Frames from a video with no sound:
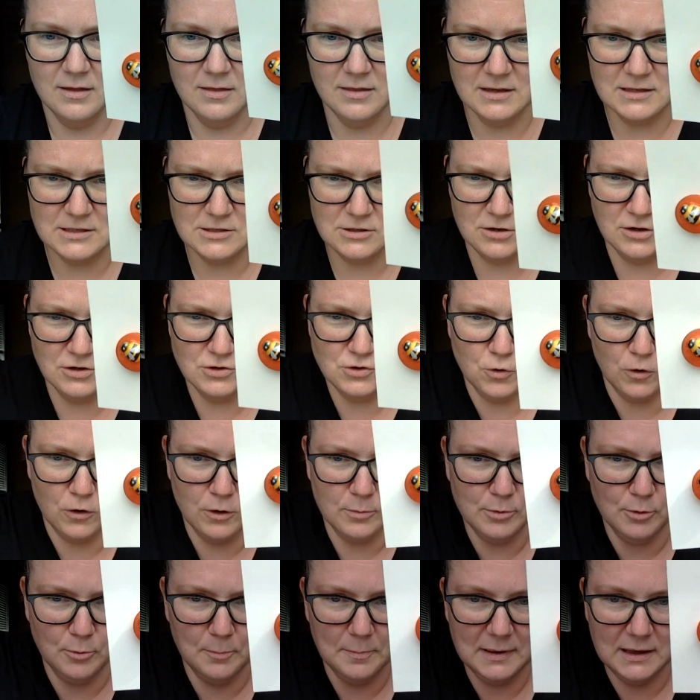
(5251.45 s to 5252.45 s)
this
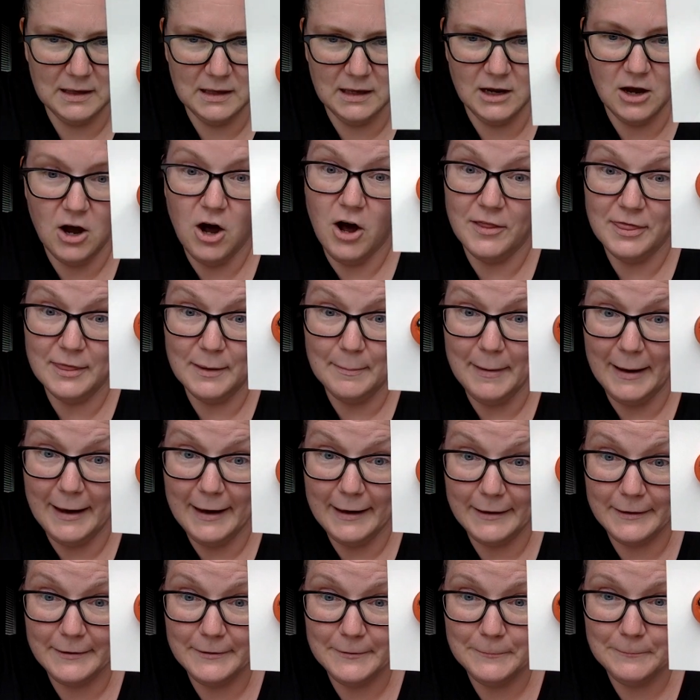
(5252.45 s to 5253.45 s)
adorable bee on the
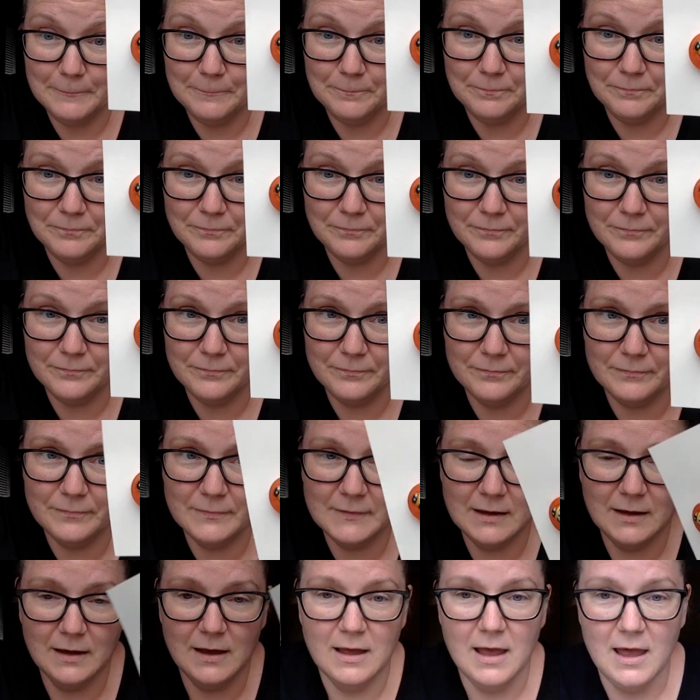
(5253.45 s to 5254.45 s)
back.
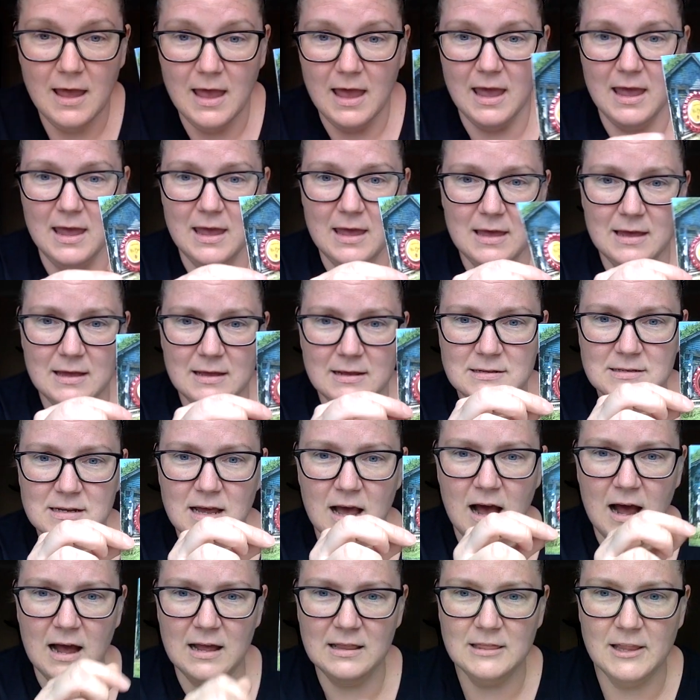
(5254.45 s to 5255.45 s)
And
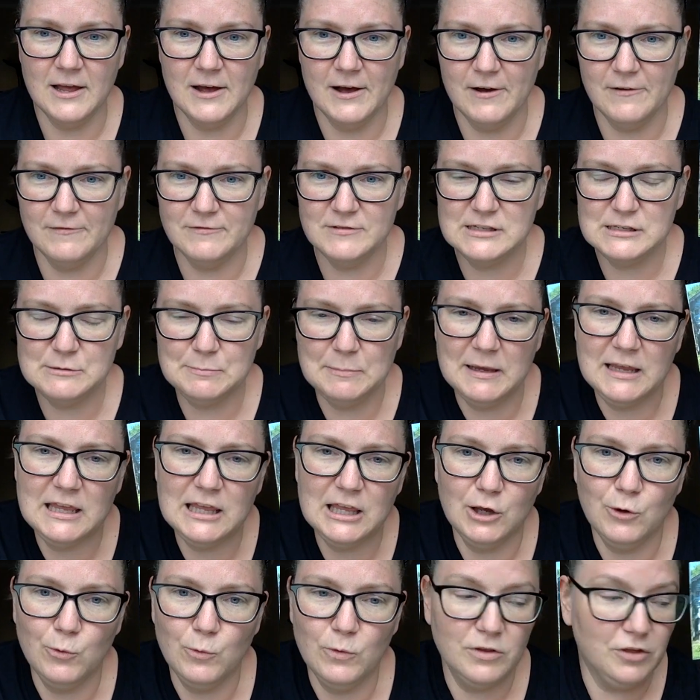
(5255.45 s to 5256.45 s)
I loved
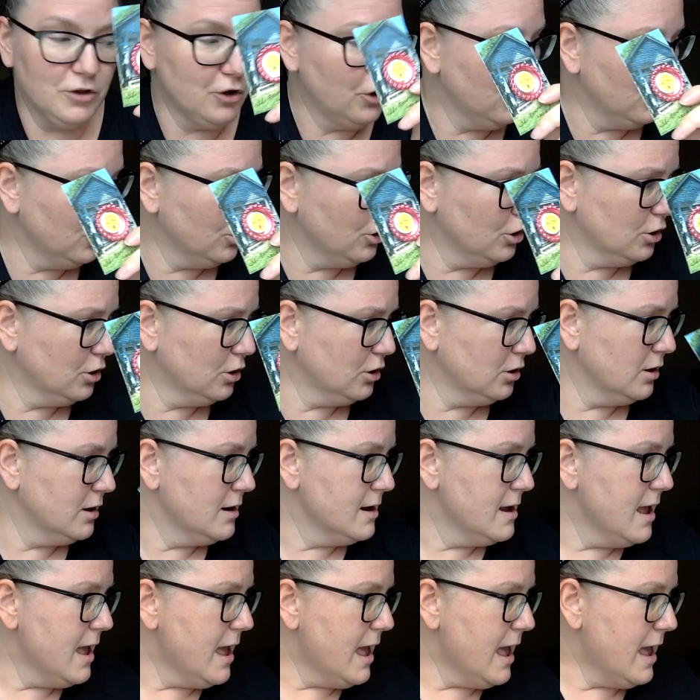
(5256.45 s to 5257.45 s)
speaking with her,
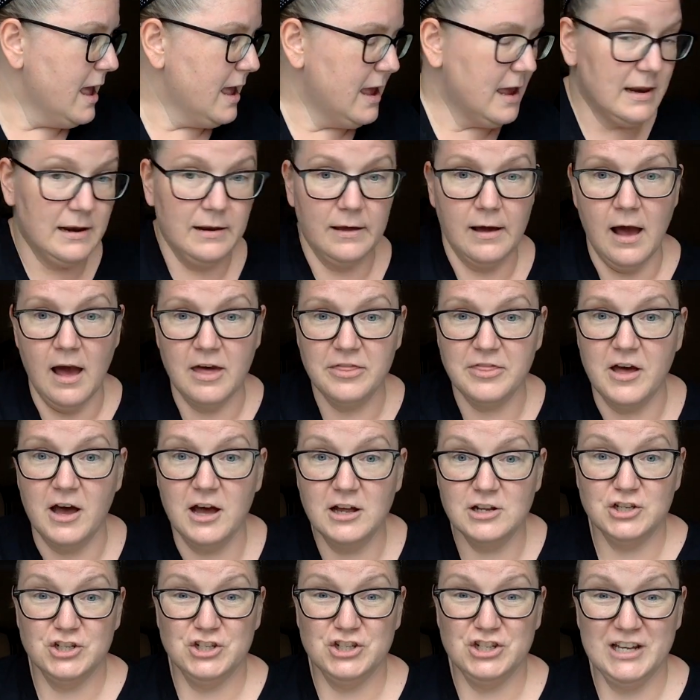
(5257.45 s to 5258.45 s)
and I
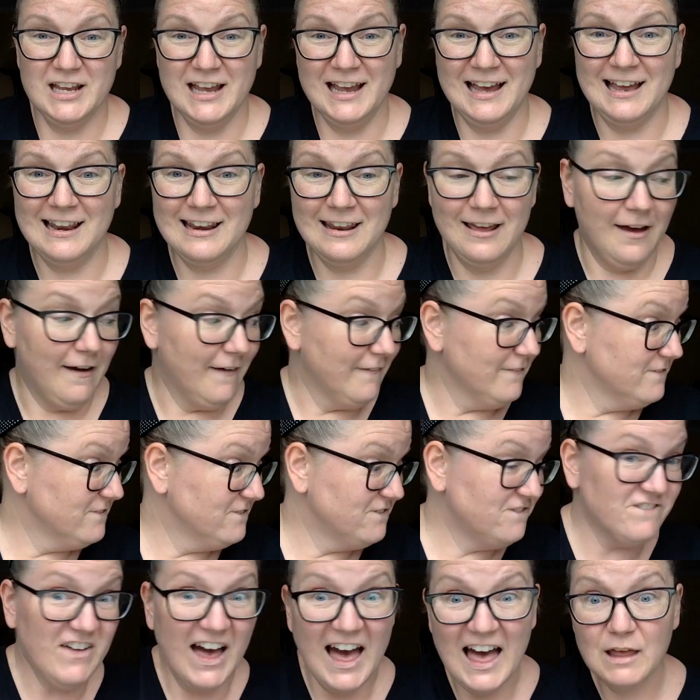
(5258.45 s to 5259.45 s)
thought she had
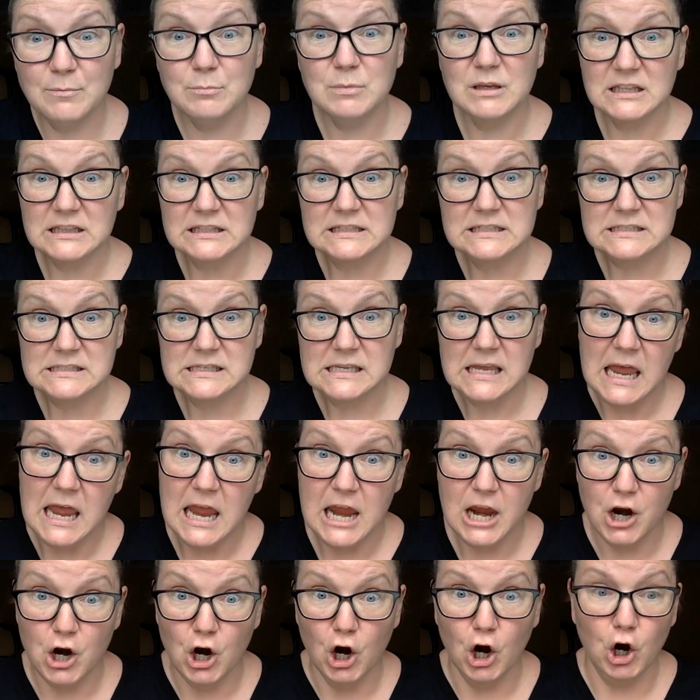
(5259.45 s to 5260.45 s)
fabulous
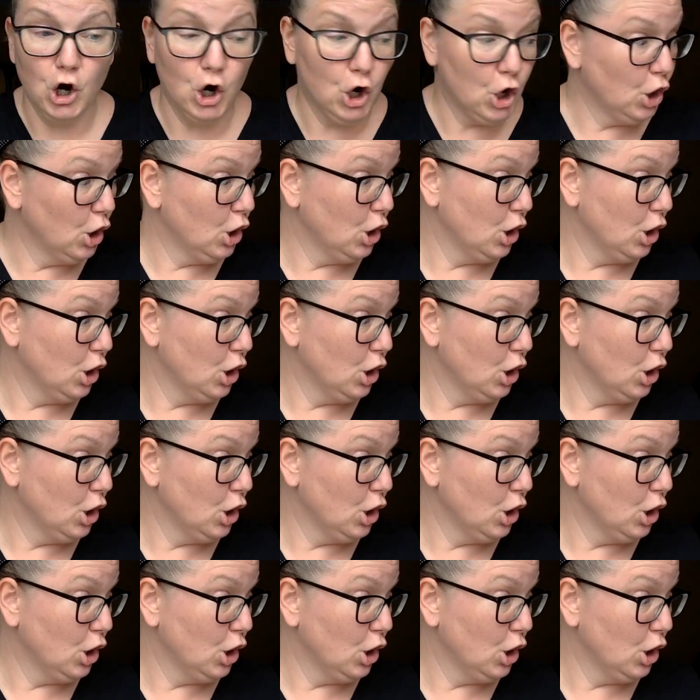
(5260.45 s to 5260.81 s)
hair.